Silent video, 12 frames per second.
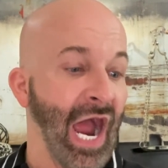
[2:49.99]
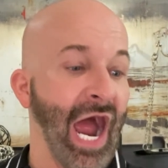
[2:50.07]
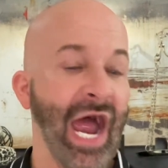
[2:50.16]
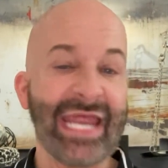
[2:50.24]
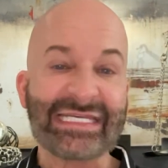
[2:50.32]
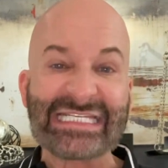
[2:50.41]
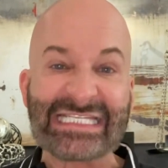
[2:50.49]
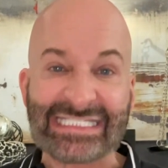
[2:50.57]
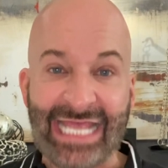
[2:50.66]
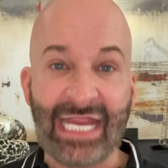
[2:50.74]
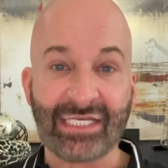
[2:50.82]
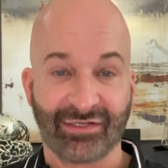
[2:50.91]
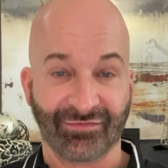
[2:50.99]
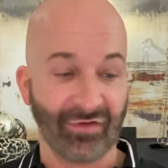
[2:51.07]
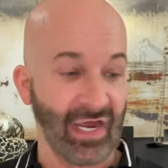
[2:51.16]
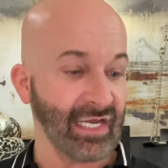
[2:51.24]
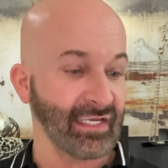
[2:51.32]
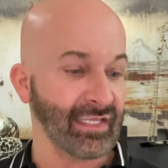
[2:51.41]
I
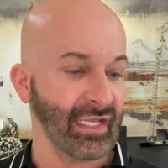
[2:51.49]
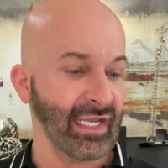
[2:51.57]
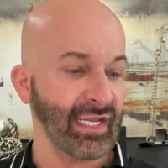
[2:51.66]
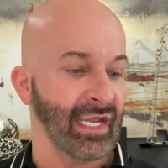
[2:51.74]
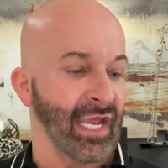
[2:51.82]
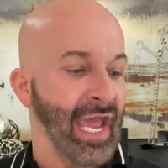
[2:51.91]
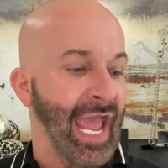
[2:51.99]
sanctified thee,